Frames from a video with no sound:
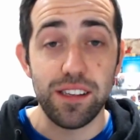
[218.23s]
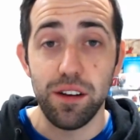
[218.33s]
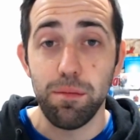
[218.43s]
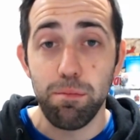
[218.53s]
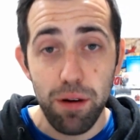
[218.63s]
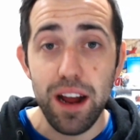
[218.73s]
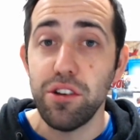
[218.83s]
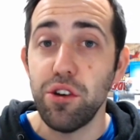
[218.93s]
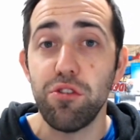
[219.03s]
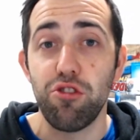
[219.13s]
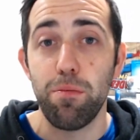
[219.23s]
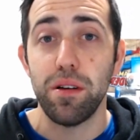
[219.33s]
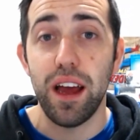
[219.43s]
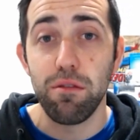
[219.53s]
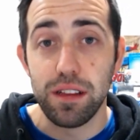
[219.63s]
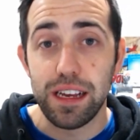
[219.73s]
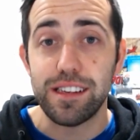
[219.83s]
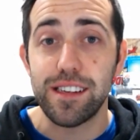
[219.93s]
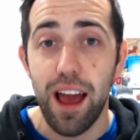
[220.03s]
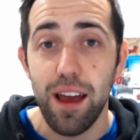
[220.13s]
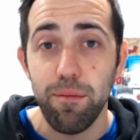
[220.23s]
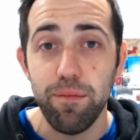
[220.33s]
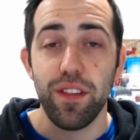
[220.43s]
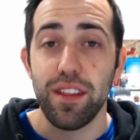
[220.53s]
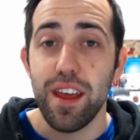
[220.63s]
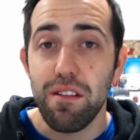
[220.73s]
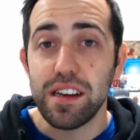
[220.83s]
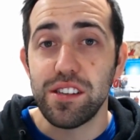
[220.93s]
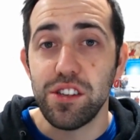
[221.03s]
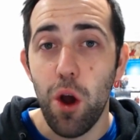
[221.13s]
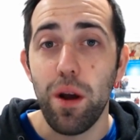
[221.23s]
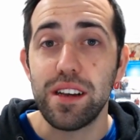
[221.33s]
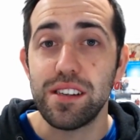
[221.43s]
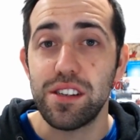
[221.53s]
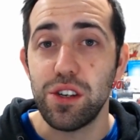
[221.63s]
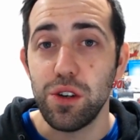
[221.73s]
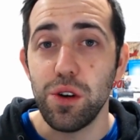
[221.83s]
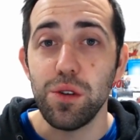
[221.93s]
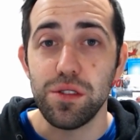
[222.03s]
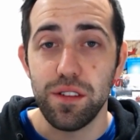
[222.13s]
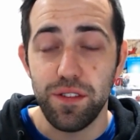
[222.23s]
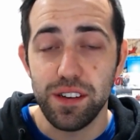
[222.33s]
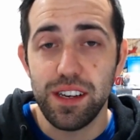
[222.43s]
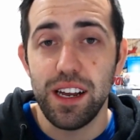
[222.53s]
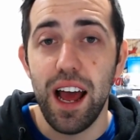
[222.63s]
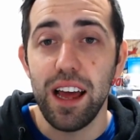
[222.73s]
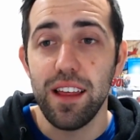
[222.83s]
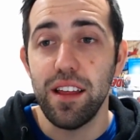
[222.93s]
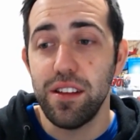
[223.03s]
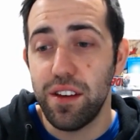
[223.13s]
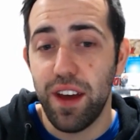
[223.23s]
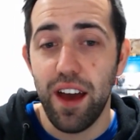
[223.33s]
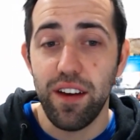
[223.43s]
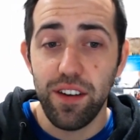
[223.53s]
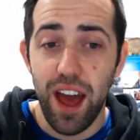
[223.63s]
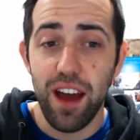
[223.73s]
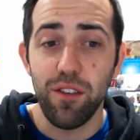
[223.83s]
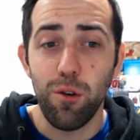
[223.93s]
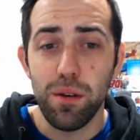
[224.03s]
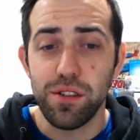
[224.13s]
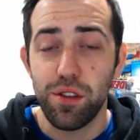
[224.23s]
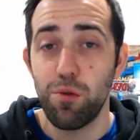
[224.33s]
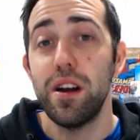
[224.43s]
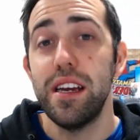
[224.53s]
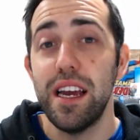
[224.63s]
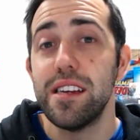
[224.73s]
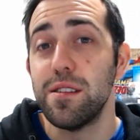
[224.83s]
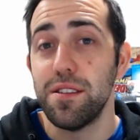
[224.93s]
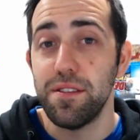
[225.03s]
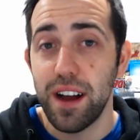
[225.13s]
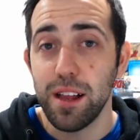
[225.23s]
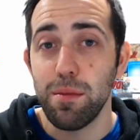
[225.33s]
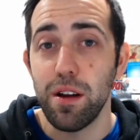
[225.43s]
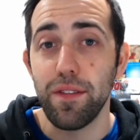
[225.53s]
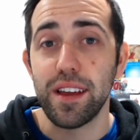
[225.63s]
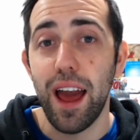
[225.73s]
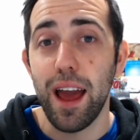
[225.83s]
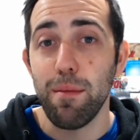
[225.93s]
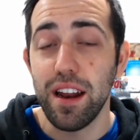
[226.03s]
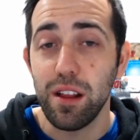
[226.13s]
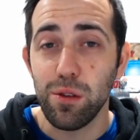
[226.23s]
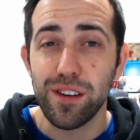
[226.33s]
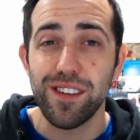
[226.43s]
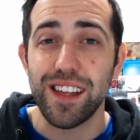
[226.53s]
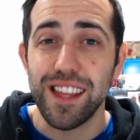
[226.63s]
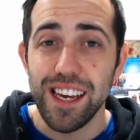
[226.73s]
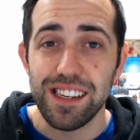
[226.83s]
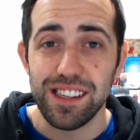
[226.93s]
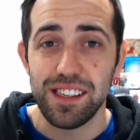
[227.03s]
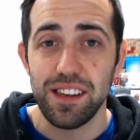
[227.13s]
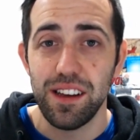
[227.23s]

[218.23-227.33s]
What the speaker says: a brand new AAA release game. There is no excuse for today that you had almost 3 years of development on the game and it looks like this.